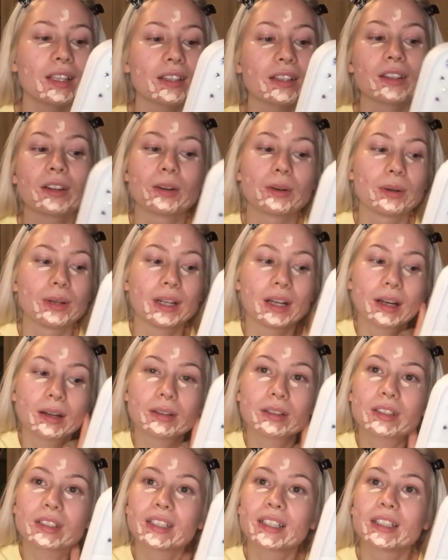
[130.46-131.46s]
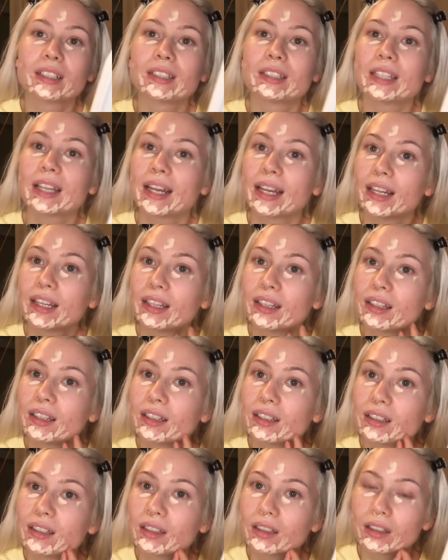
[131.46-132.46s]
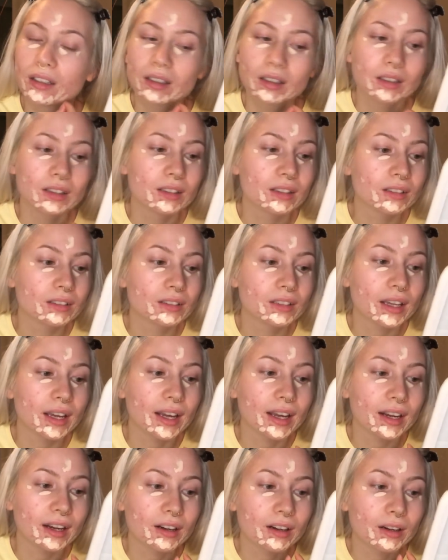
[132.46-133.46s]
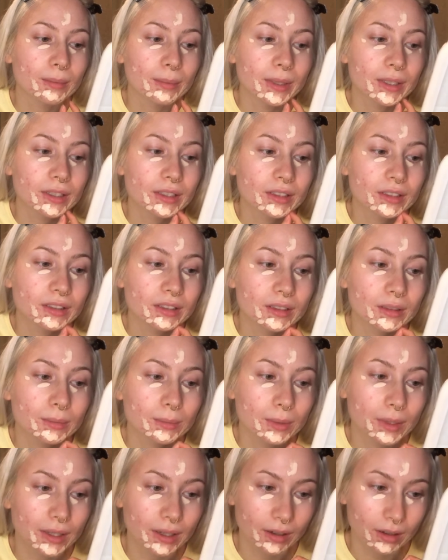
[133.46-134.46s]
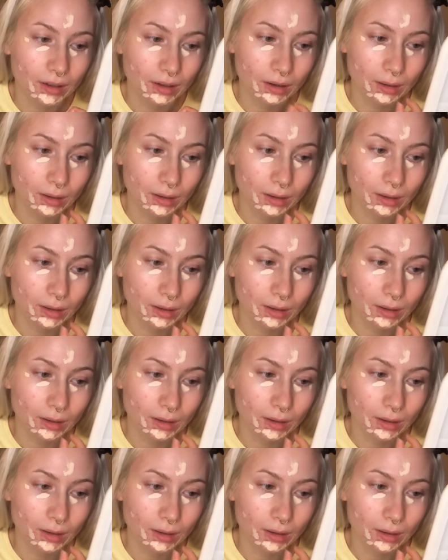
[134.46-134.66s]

So now I'm just gonna take, there's a hair on my chin somewhere.